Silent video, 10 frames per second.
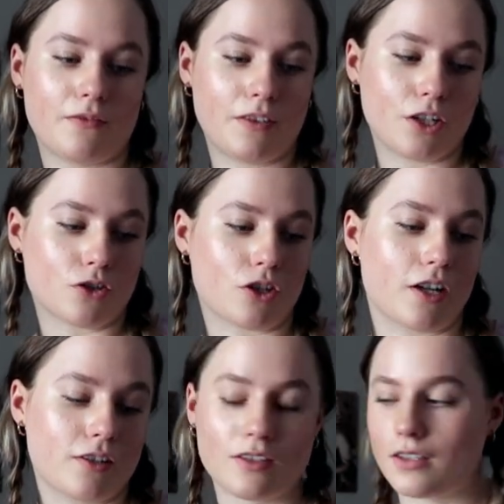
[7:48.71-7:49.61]
Fingers
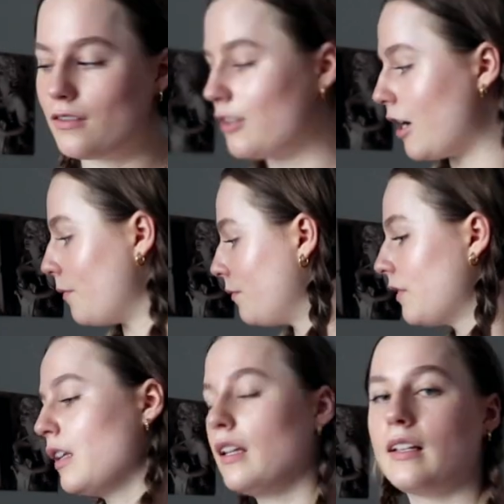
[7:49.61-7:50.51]
crossed. So
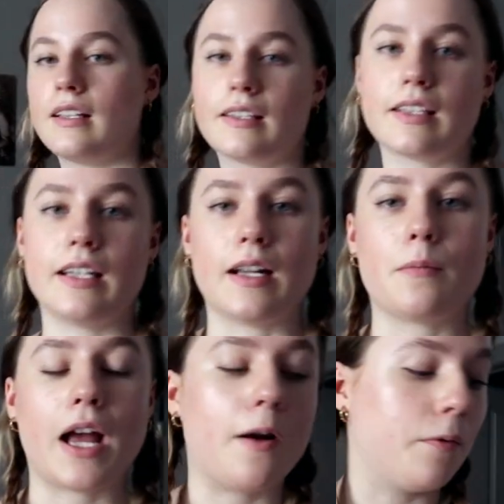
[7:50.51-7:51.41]
let's clean
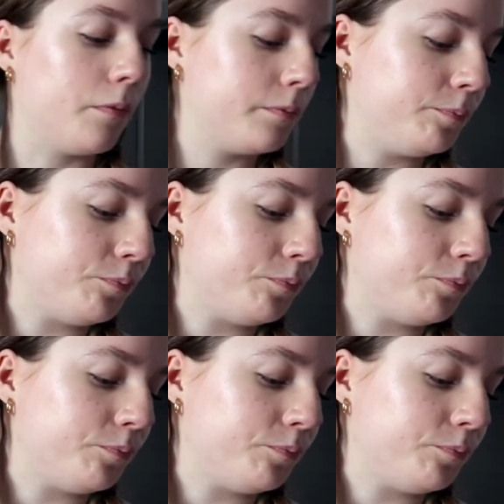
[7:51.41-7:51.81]
up.